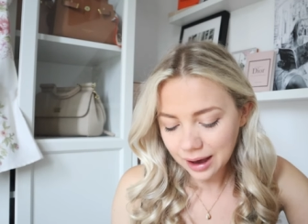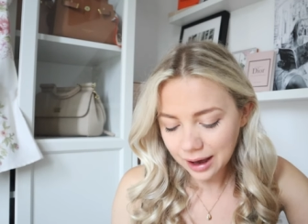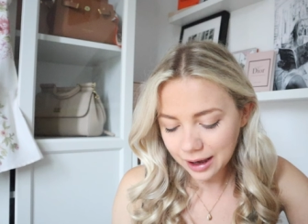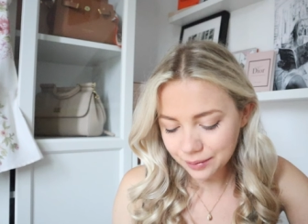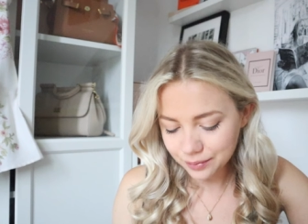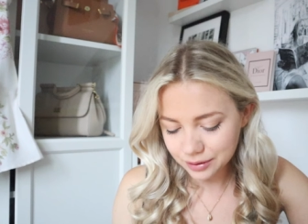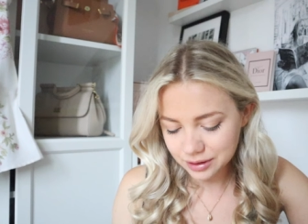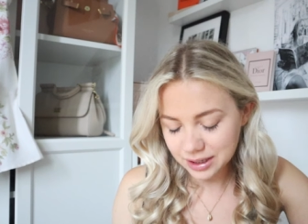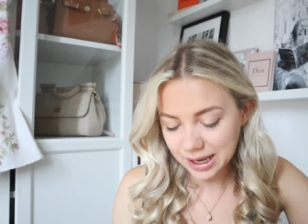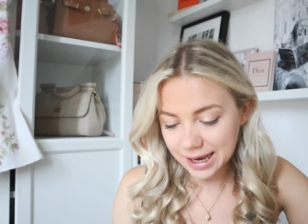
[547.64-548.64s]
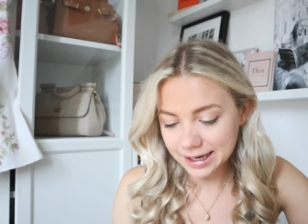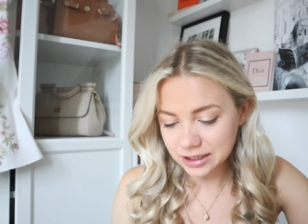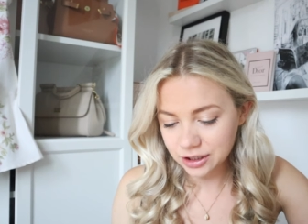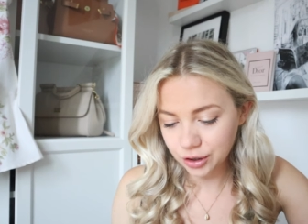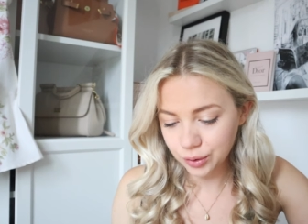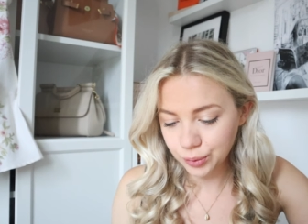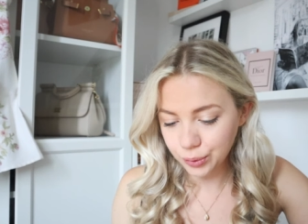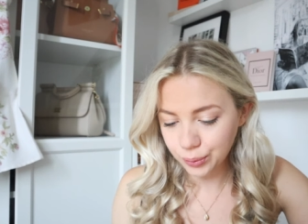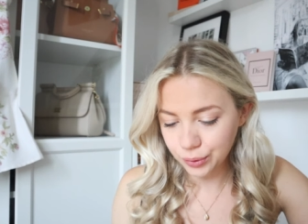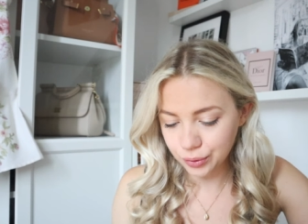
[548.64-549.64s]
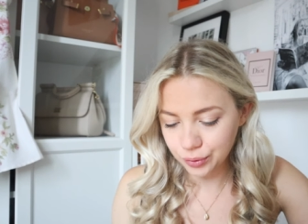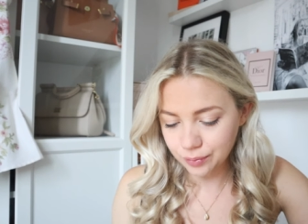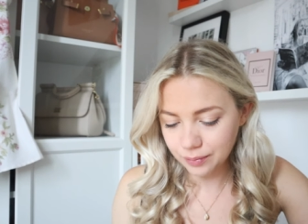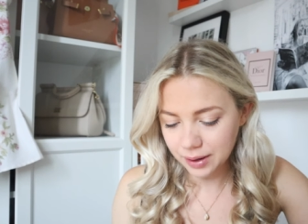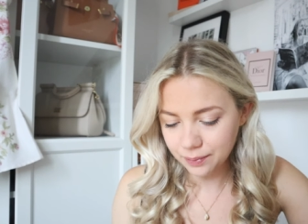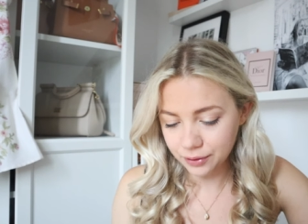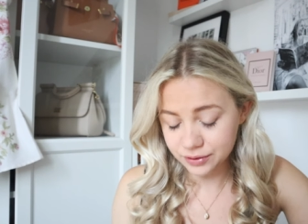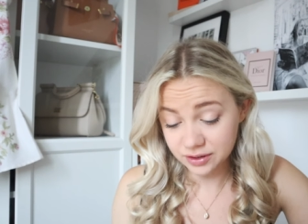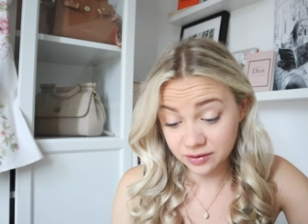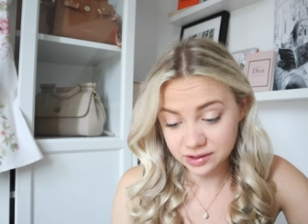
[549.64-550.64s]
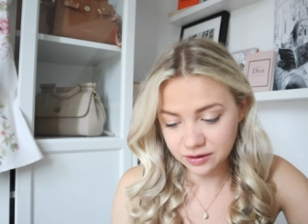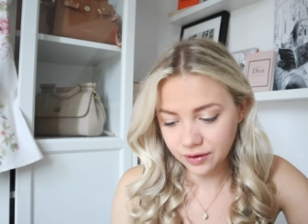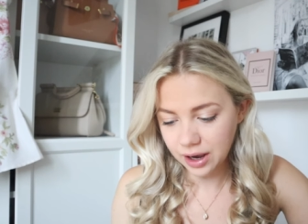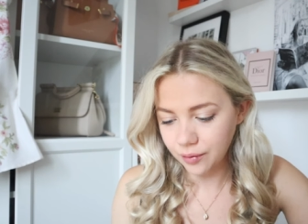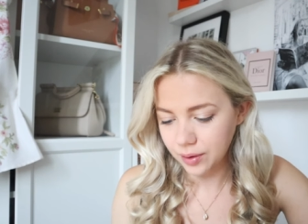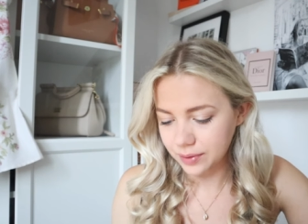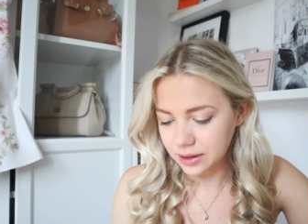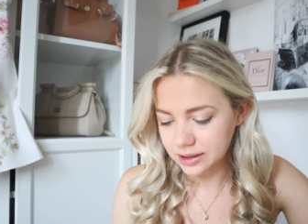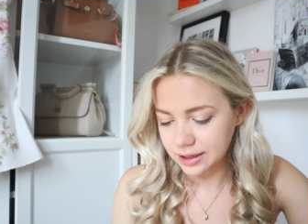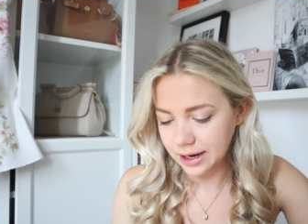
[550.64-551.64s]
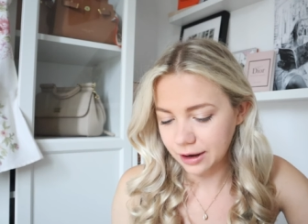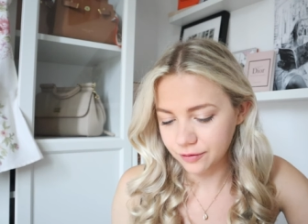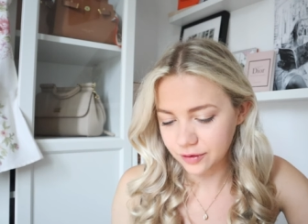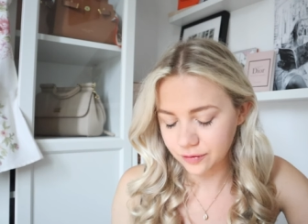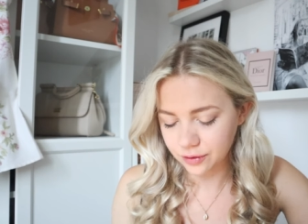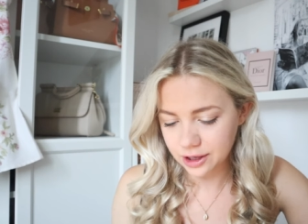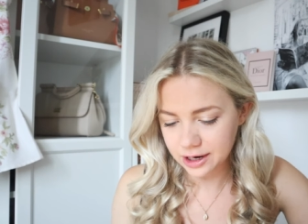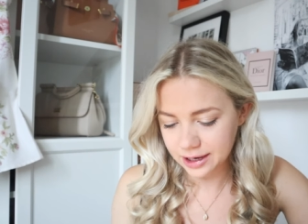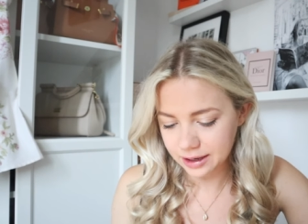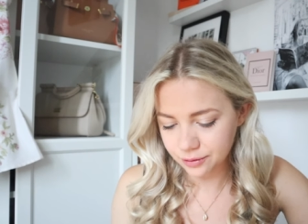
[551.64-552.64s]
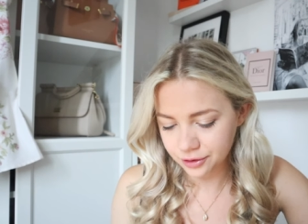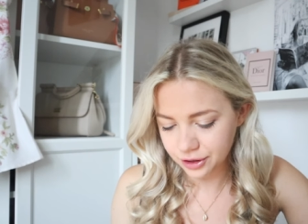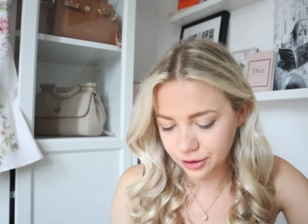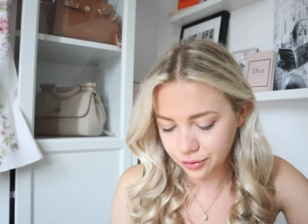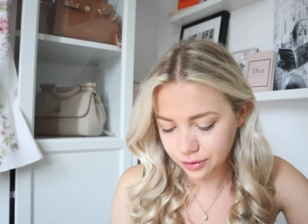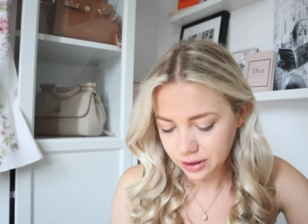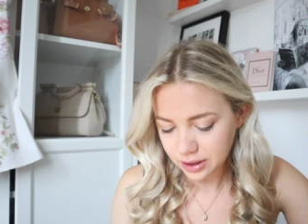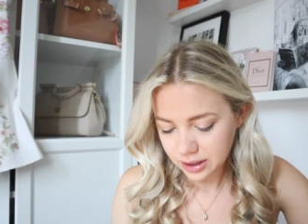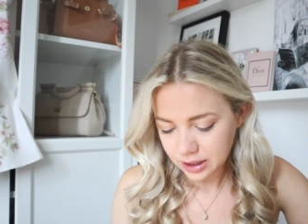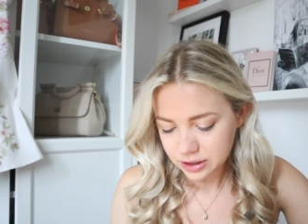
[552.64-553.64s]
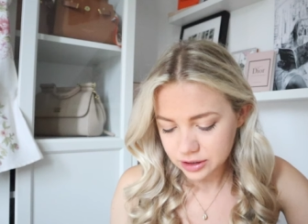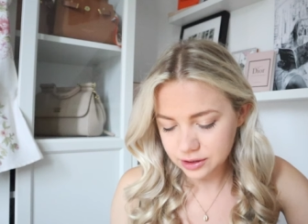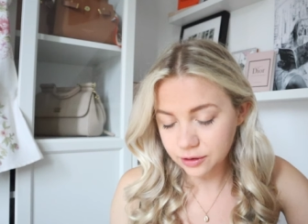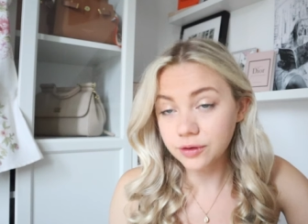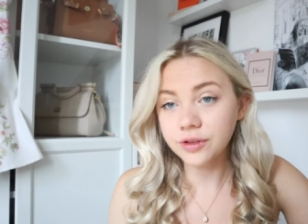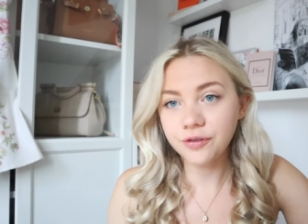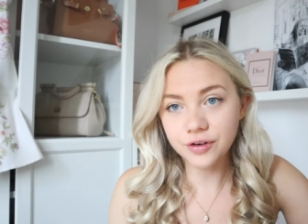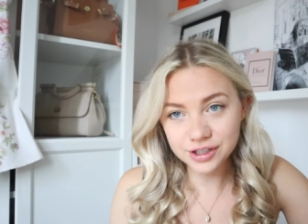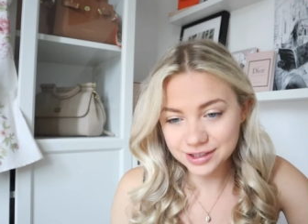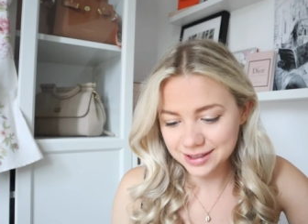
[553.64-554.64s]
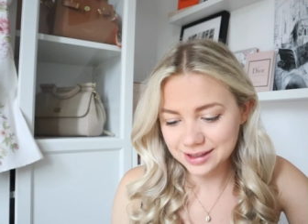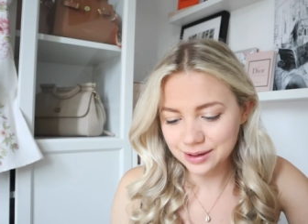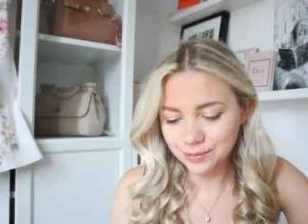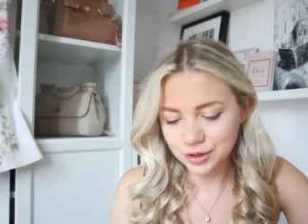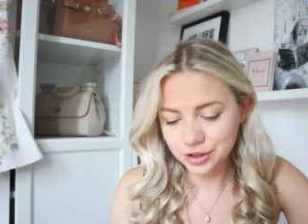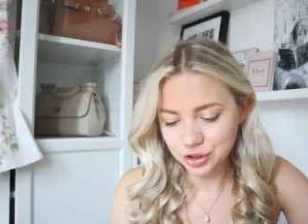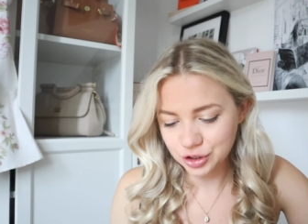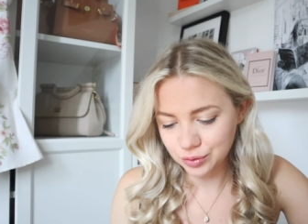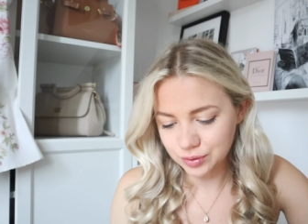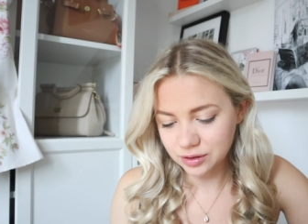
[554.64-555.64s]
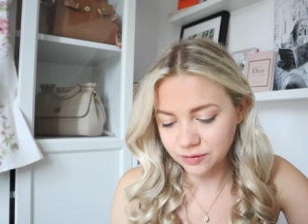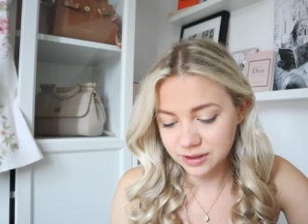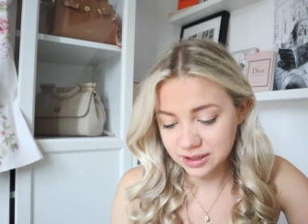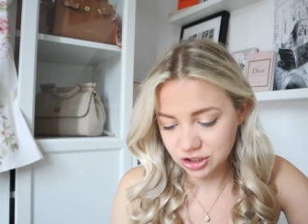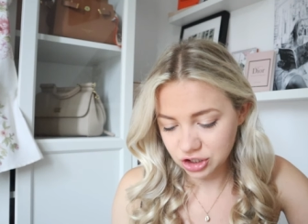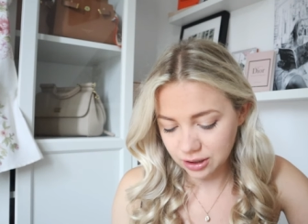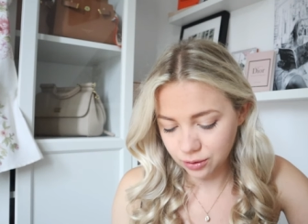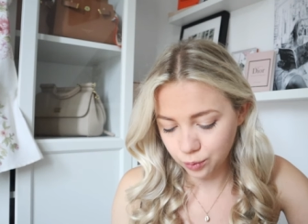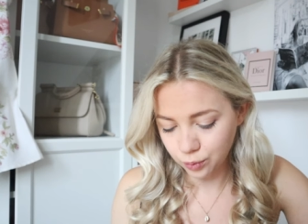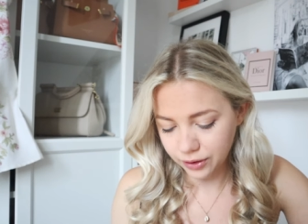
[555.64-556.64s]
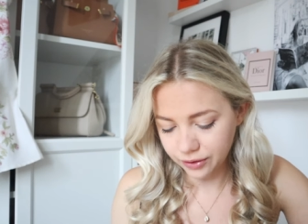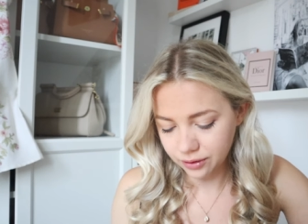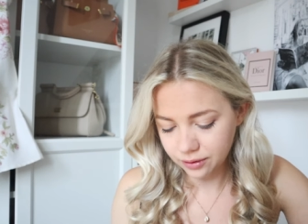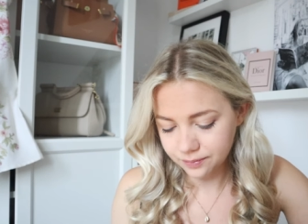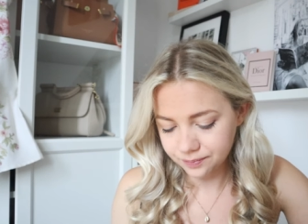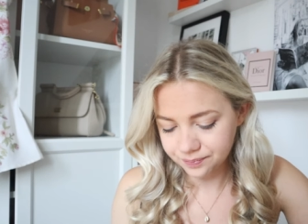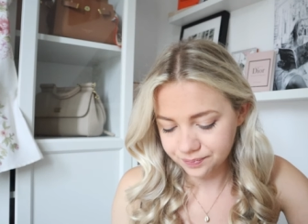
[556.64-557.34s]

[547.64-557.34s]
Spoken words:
I would kind of go through my process of how I build an outfit for the day with you. So the first thing that I'm gonna do is obviously check the weather